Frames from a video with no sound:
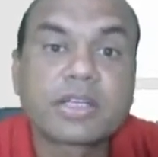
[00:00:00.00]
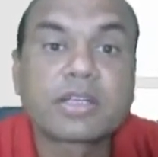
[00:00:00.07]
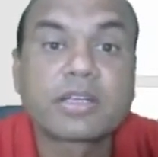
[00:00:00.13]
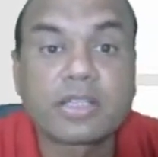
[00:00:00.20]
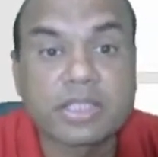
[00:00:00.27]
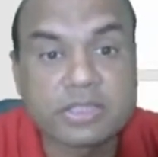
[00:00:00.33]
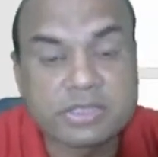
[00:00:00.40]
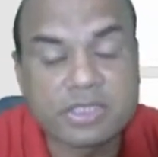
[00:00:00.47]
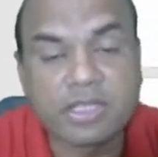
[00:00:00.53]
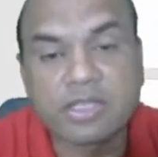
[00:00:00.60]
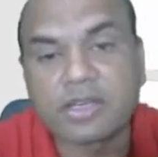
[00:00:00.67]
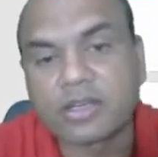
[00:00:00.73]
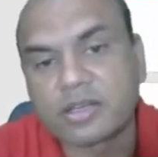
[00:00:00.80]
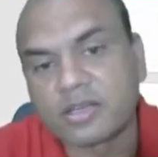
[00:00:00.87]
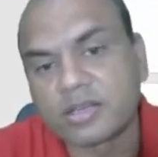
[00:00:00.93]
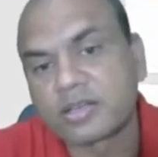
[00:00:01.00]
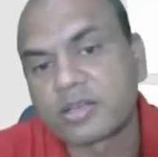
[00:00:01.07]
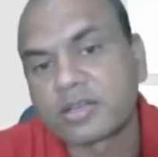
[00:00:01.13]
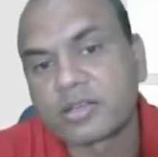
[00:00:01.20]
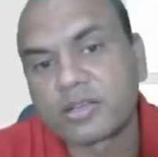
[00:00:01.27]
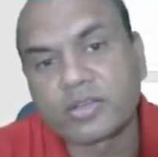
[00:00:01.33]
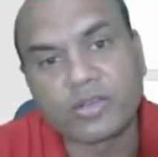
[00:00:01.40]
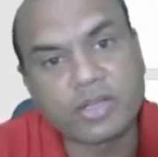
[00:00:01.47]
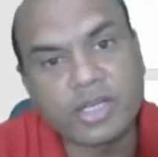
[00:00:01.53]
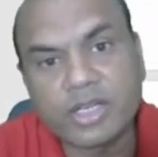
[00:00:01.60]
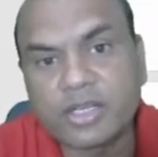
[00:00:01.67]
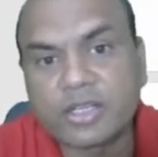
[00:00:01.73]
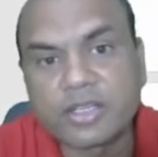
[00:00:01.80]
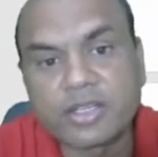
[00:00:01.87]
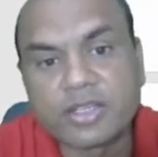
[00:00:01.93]
Cluster. Got it?
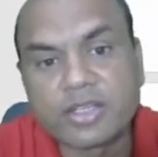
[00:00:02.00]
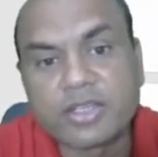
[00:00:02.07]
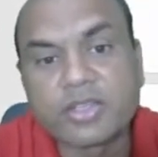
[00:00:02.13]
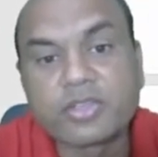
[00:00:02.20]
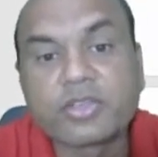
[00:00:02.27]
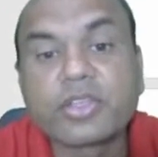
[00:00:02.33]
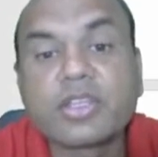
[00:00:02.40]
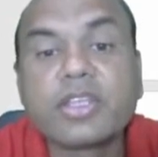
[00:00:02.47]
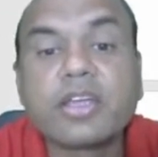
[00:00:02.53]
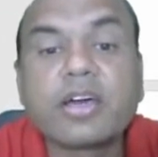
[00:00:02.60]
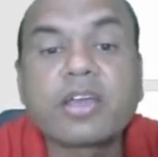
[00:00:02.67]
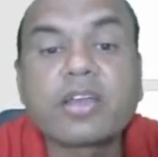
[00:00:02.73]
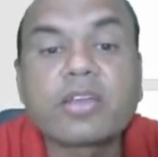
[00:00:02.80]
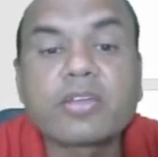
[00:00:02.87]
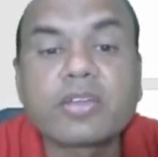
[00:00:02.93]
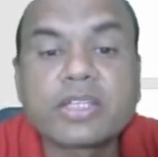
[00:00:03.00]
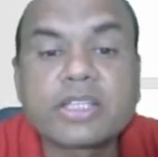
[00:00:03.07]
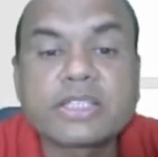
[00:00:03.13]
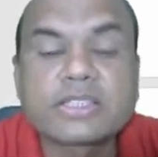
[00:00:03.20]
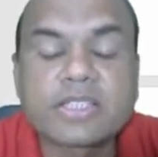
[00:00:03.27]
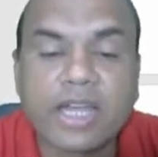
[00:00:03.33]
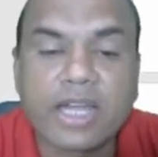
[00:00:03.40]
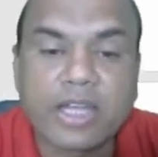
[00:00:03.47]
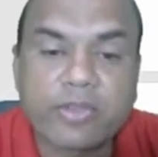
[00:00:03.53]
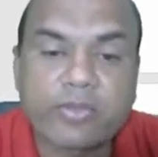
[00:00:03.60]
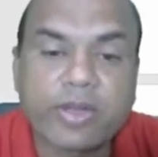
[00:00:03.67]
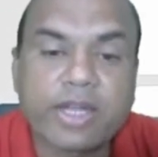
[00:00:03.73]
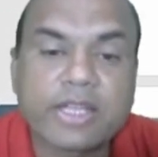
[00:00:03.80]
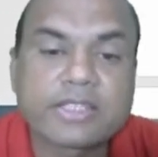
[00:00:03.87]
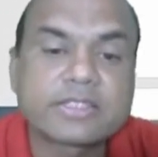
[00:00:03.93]
So here this
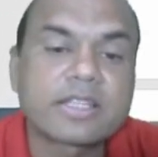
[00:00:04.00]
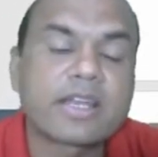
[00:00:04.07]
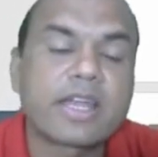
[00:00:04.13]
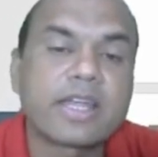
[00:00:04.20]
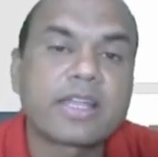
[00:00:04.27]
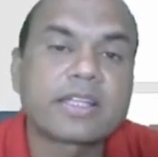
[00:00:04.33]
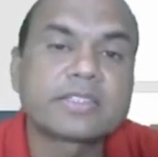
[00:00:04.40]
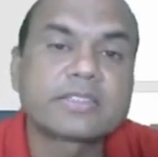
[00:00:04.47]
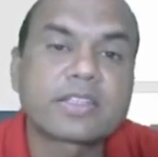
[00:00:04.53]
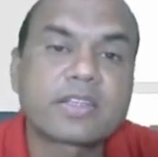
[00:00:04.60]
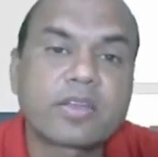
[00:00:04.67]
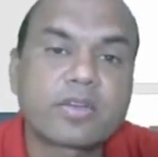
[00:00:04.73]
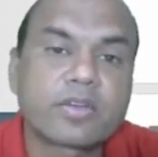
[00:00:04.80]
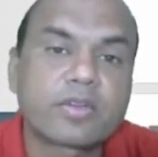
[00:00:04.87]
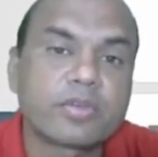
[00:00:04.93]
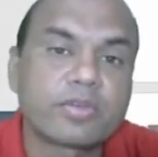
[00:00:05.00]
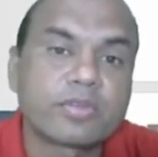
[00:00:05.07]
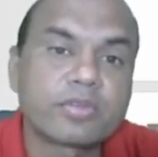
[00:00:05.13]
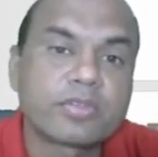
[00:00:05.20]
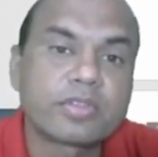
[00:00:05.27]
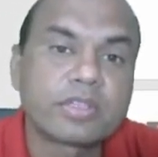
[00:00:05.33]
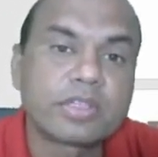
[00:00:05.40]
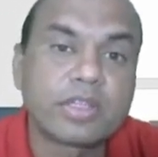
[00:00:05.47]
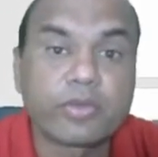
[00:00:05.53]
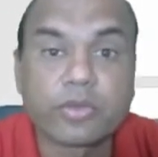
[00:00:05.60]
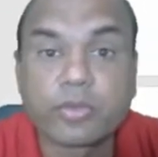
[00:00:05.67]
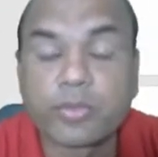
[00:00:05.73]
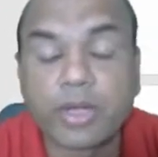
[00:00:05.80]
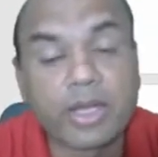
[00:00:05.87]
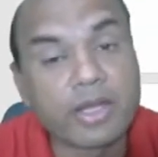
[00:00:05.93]
stratified is the right answer or no? Now
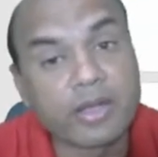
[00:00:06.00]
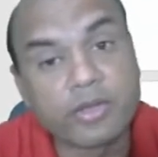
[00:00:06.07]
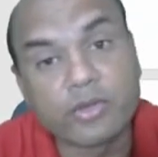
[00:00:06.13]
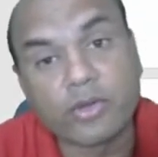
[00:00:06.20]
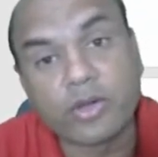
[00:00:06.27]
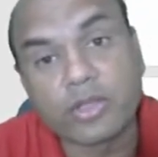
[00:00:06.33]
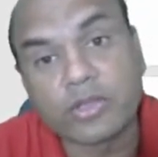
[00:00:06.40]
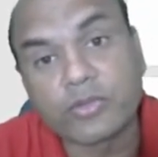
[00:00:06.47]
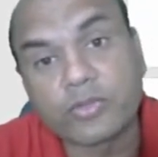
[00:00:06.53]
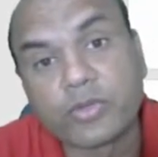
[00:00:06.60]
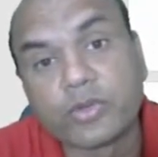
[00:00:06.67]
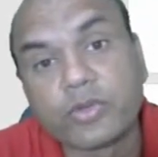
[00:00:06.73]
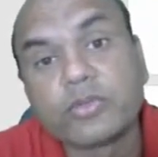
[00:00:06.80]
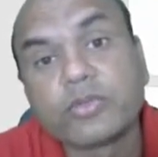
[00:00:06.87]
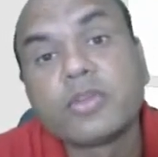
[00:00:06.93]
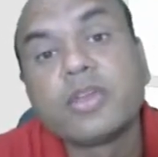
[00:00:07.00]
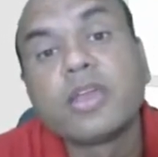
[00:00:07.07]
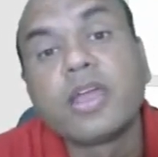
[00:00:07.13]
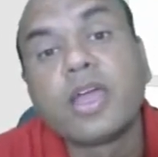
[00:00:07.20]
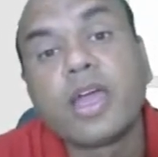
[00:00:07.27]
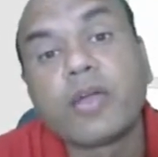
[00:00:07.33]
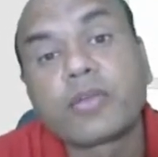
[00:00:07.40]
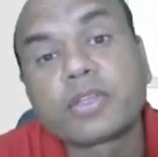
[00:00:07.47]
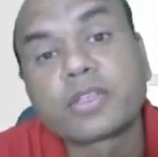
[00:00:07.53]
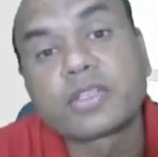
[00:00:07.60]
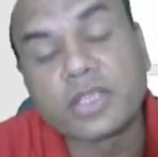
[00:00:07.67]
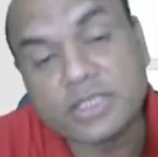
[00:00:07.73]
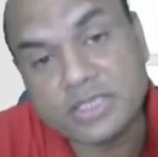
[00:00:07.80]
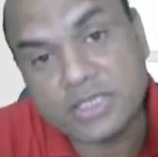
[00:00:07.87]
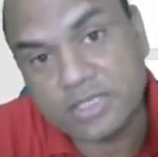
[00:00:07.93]
you all of you have to
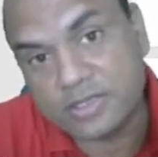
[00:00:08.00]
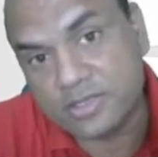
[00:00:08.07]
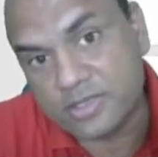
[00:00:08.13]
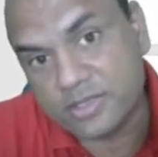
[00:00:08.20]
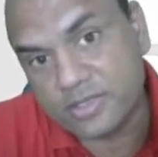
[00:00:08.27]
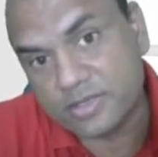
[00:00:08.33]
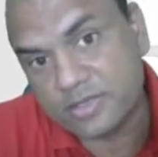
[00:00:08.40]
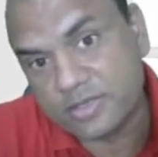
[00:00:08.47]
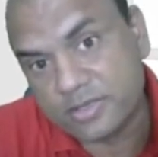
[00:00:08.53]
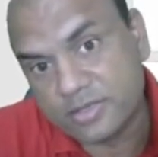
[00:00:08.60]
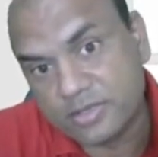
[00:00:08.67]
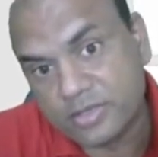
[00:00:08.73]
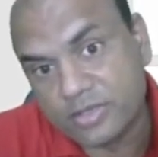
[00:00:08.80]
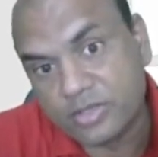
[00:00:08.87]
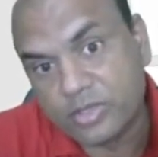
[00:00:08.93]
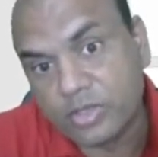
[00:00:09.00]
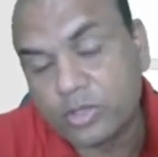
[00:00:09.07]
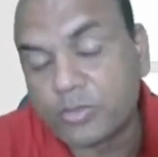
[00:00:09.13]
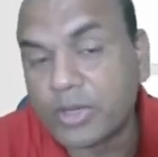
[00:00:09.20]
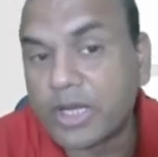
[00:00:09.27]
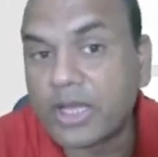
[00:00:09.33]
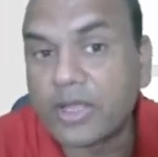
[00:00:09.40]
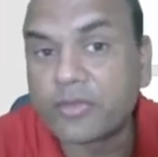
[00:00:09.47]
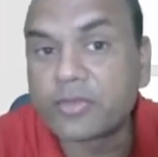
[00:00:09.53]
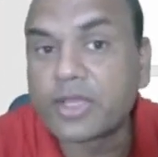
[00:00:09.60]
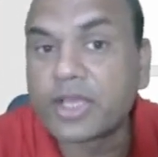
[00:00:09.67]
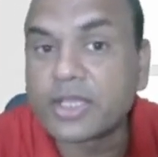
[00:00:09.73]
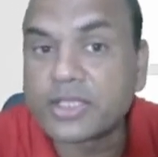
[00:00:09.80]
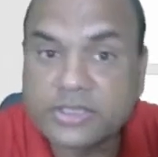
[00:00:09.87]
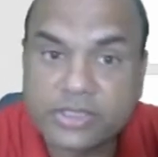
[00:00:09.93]
search it. You might have the
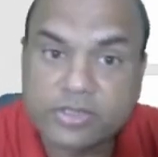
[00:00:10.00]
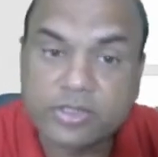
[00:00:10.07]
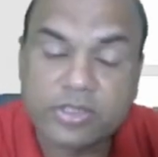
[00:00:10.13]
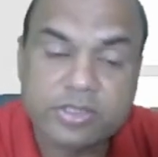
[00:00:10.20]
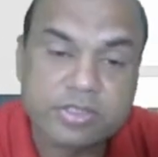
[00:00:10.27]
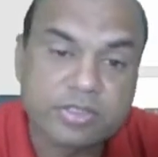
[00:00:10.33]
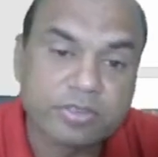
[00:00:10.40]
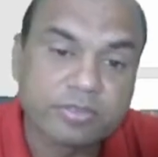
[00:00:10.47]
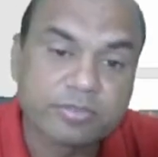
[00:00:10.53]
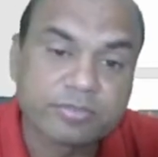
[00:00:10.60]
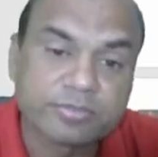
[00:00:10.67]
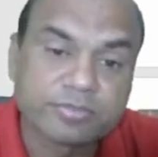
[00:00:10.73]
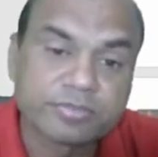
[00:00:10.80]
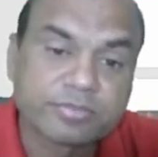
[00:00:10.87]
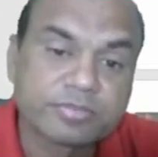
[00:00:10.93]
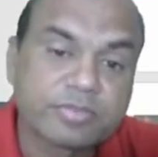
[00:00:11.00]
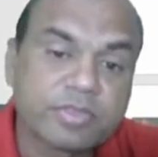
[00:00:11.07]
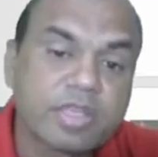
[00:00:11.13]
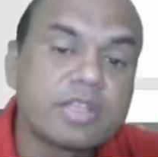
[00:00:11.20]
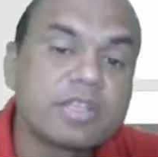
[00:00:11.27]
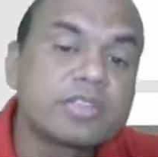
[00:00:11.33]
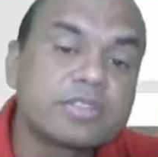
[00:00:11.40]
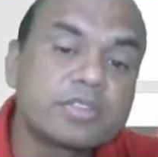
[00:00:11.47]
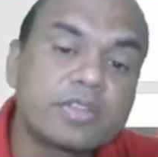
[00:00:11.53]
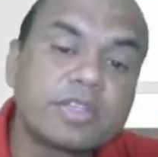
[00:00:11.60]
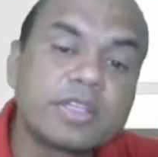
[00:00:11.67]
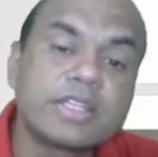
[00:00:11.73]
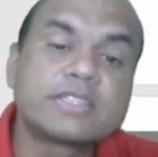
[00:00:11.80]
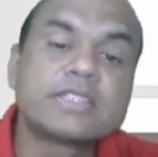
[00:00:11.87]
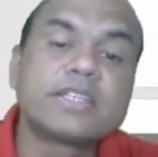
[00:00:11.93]
answers also. So
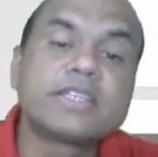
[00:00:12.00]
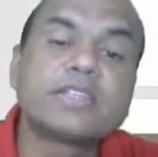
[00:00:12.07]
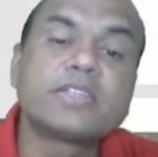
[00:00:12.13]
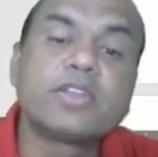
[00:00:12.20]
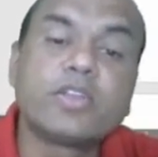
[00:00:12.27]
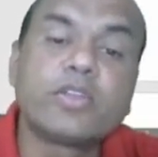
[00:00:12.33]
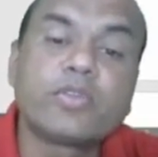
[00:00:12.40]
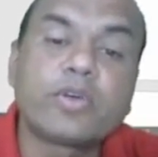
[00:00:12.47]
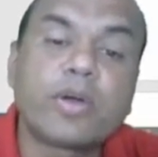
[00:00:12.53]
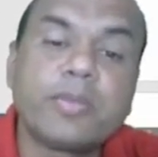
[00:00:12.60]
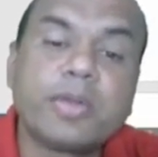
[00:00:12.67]
this is uniform